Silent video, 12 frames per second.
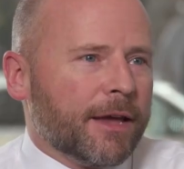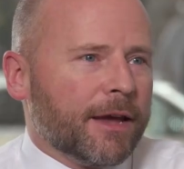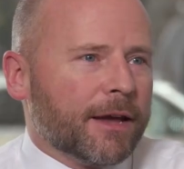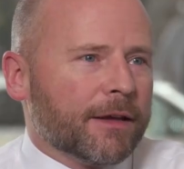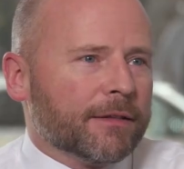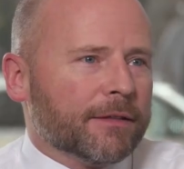
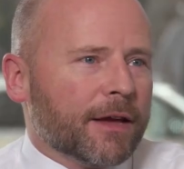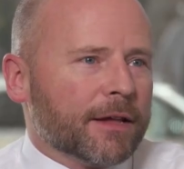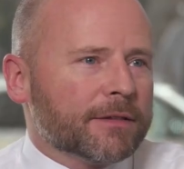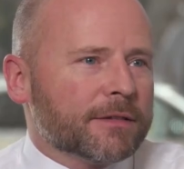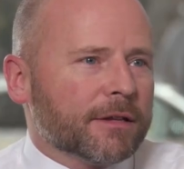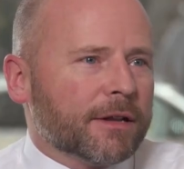and
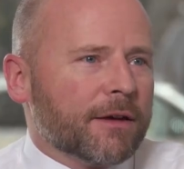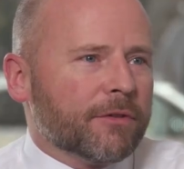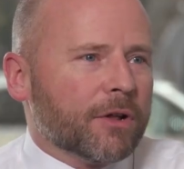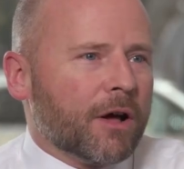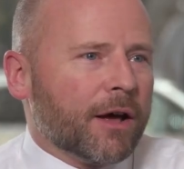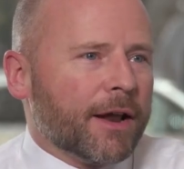that's the
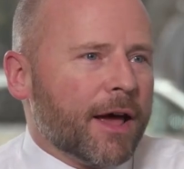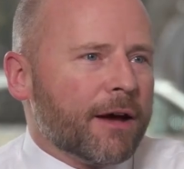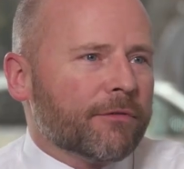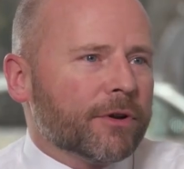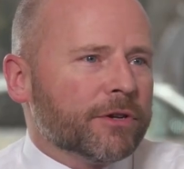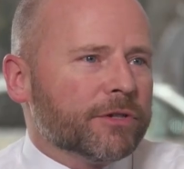level on
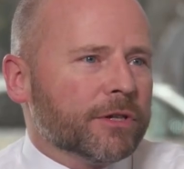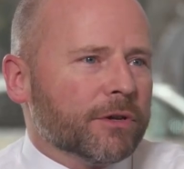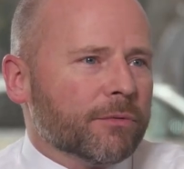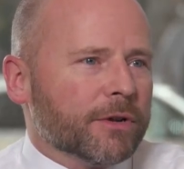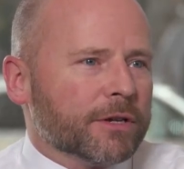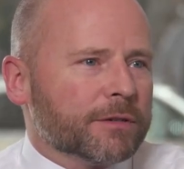average that
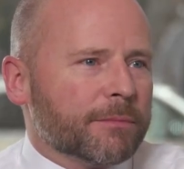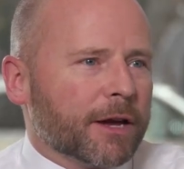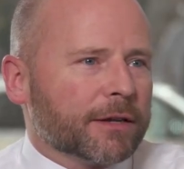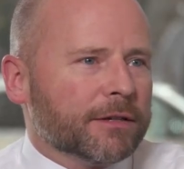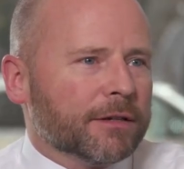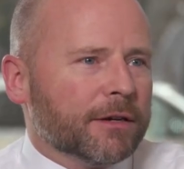you would
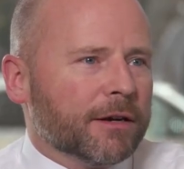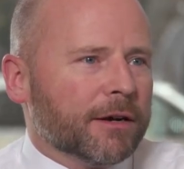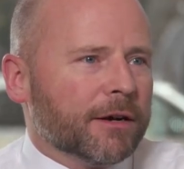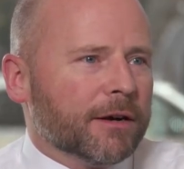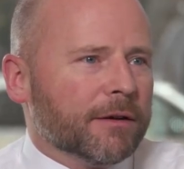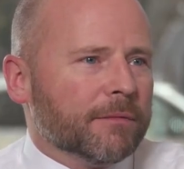expect
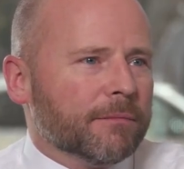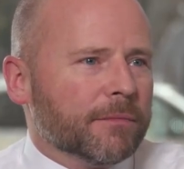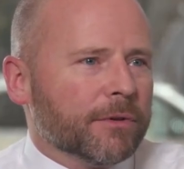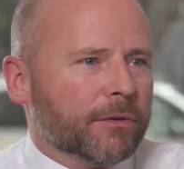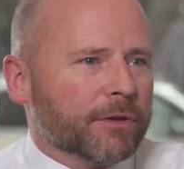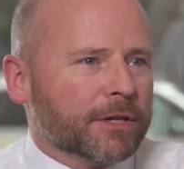uh,
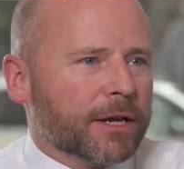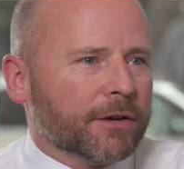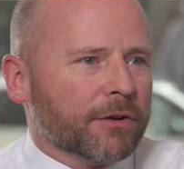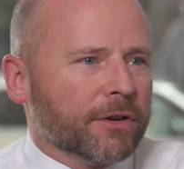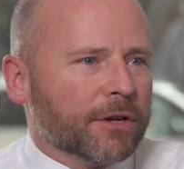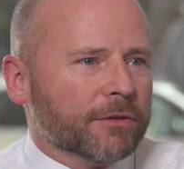you know the
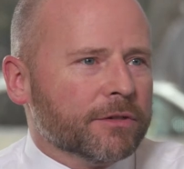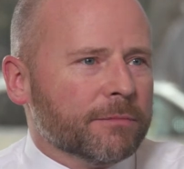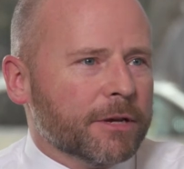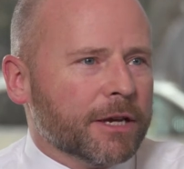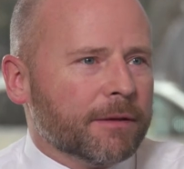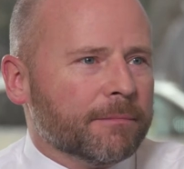10-year yield to
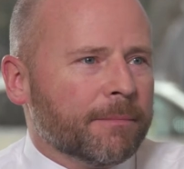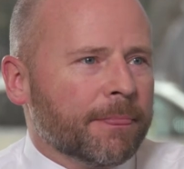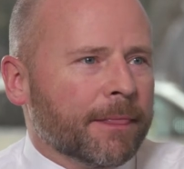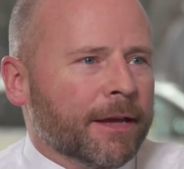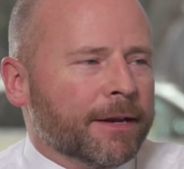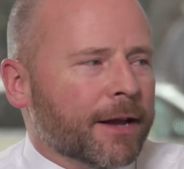be.
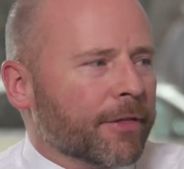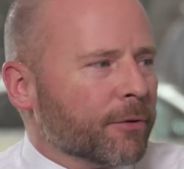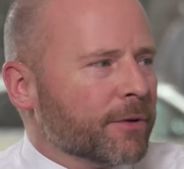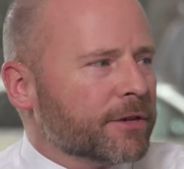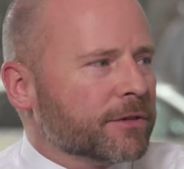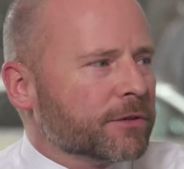Now
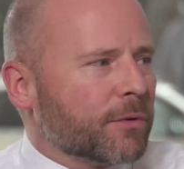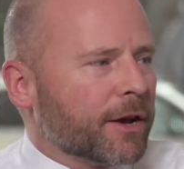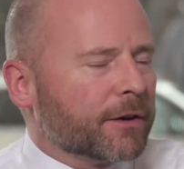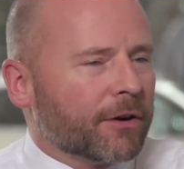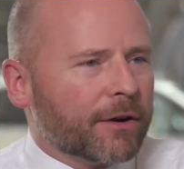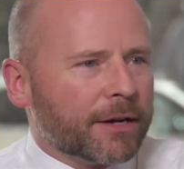the reasons
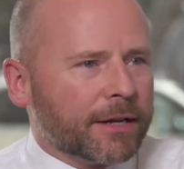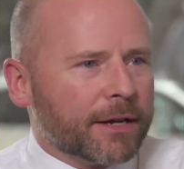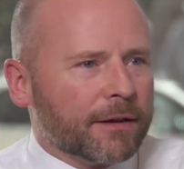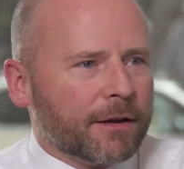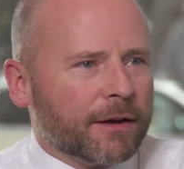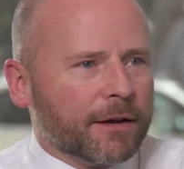why
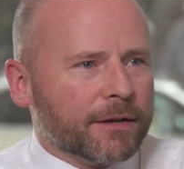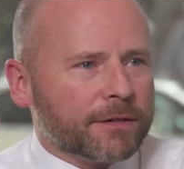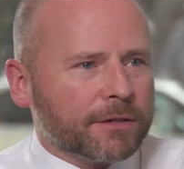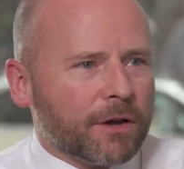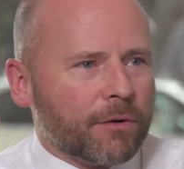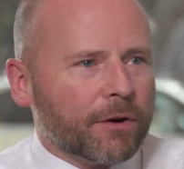currently uh,
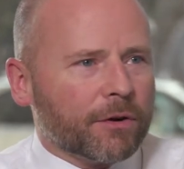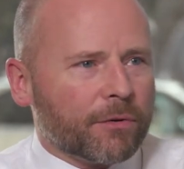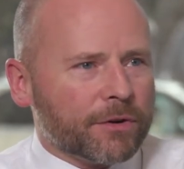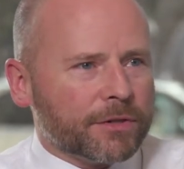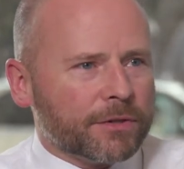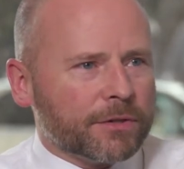it's lower, of
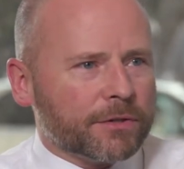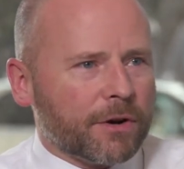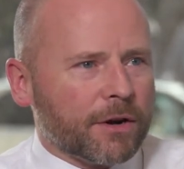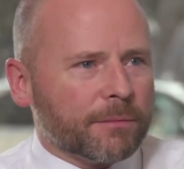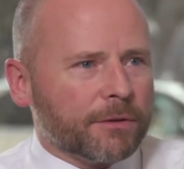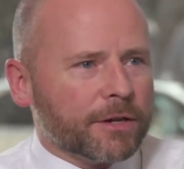course, it's a
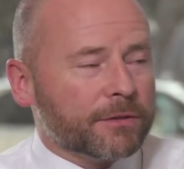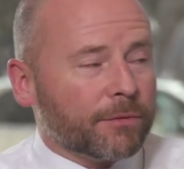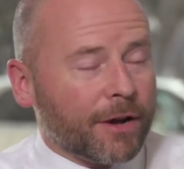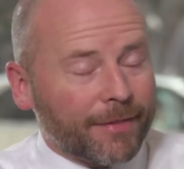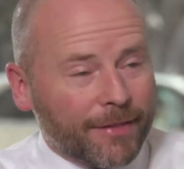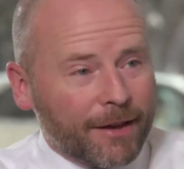starting place.
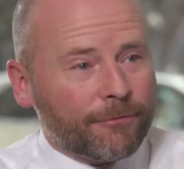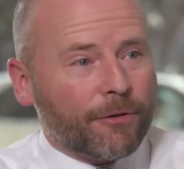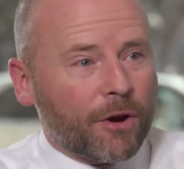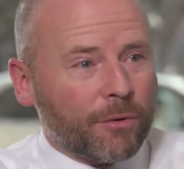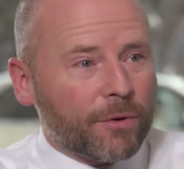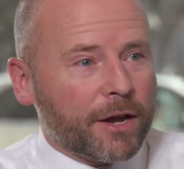We're not that
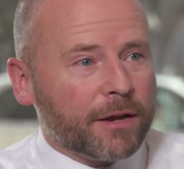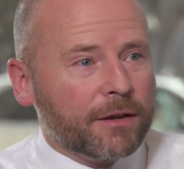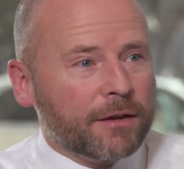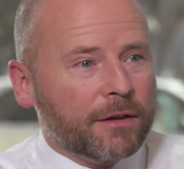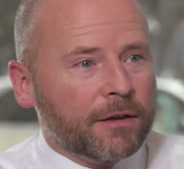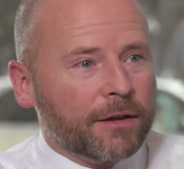far away.
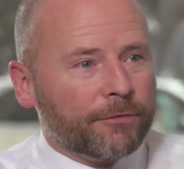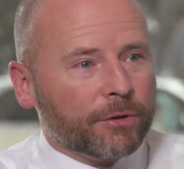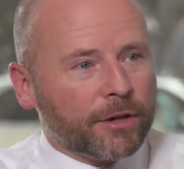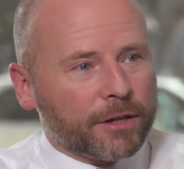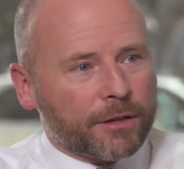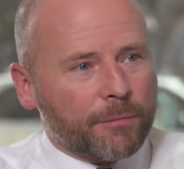If
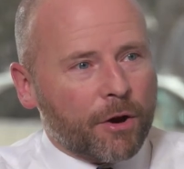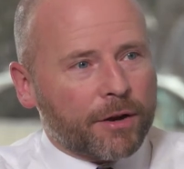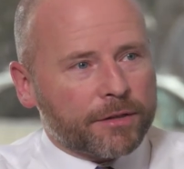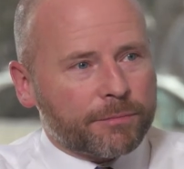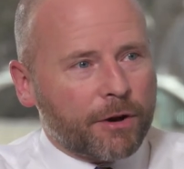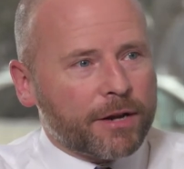you look at the
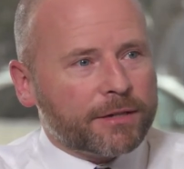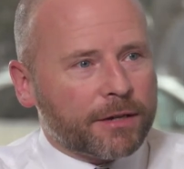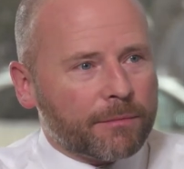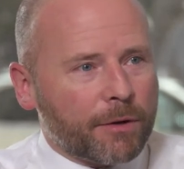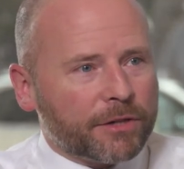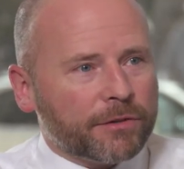market's
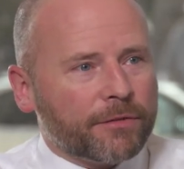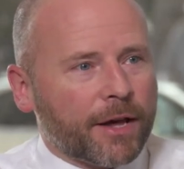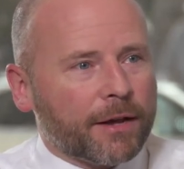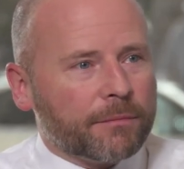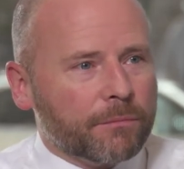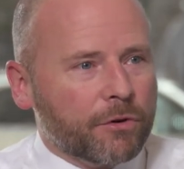pricing, much of
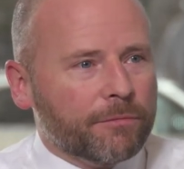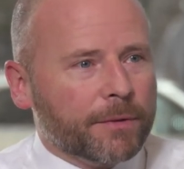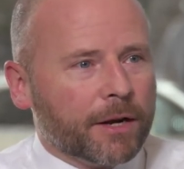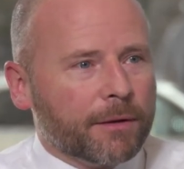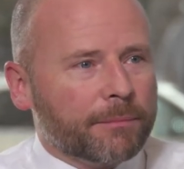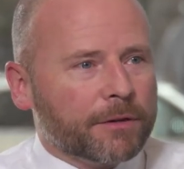that
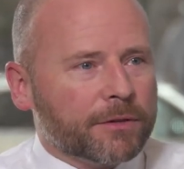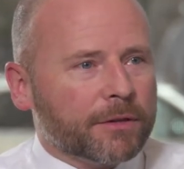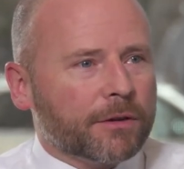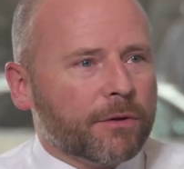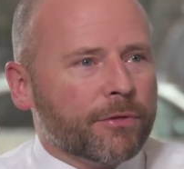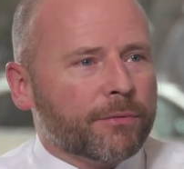movement up into
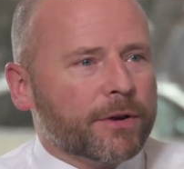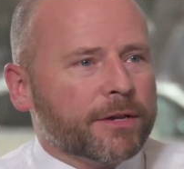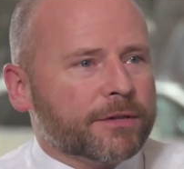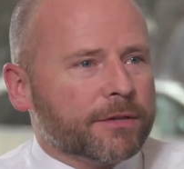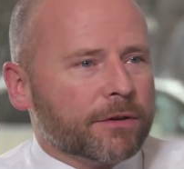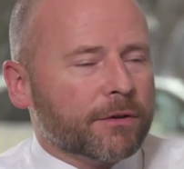the low
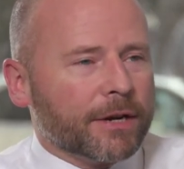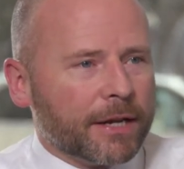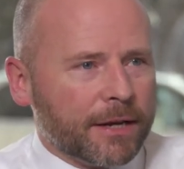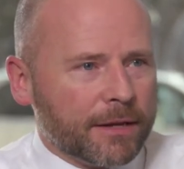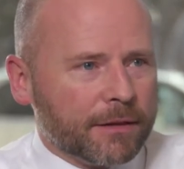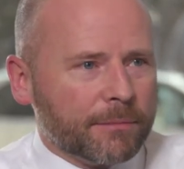threes is
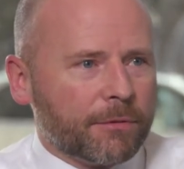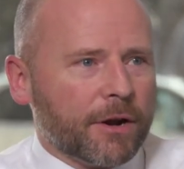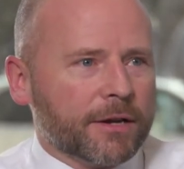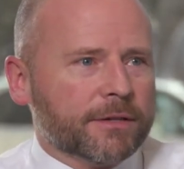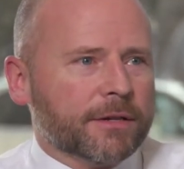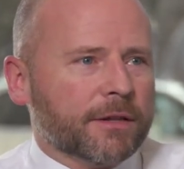already in the
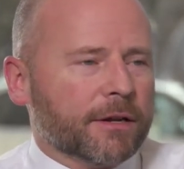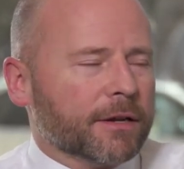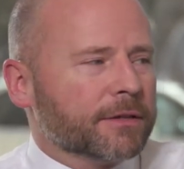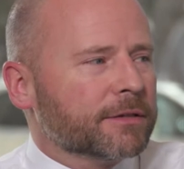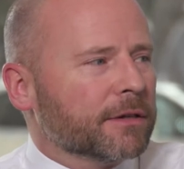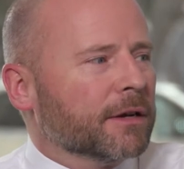price in the
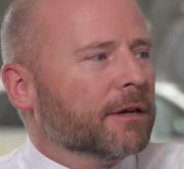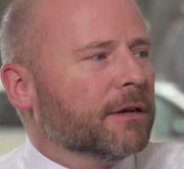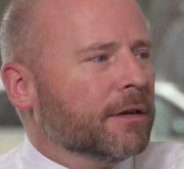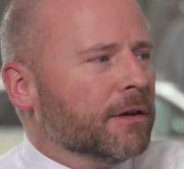next uh,